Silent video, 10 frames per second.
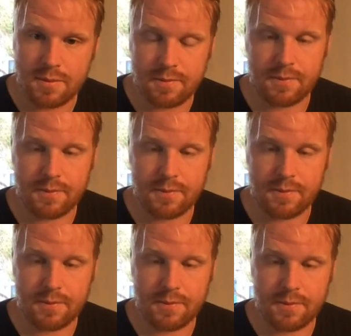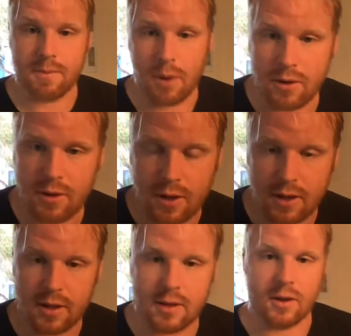such as
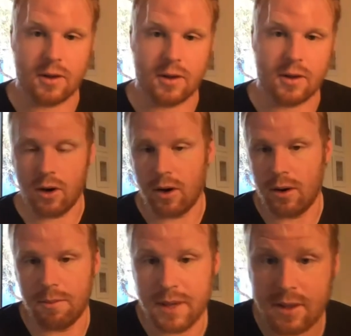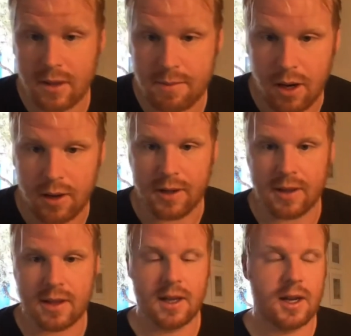sponsors or business
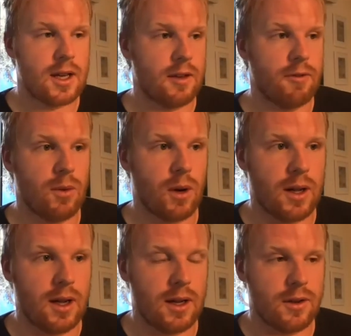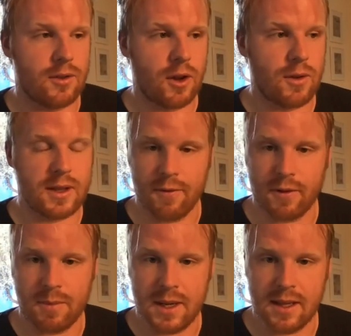partners, you really want to show yourself
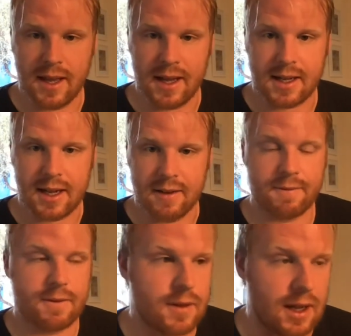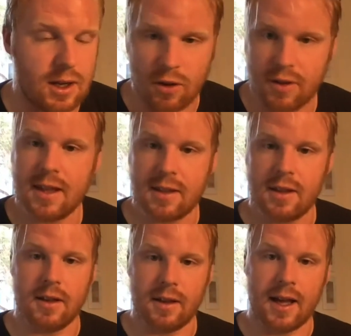as being that kind of that
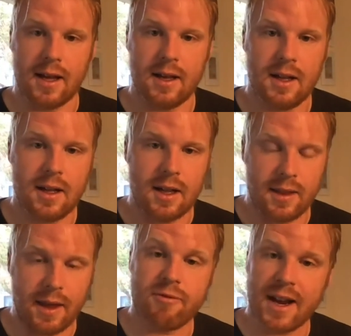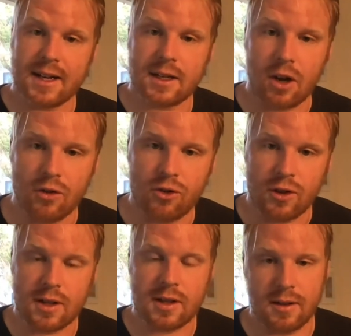consistent, that brand
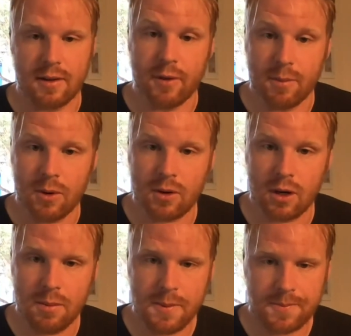conscious football club.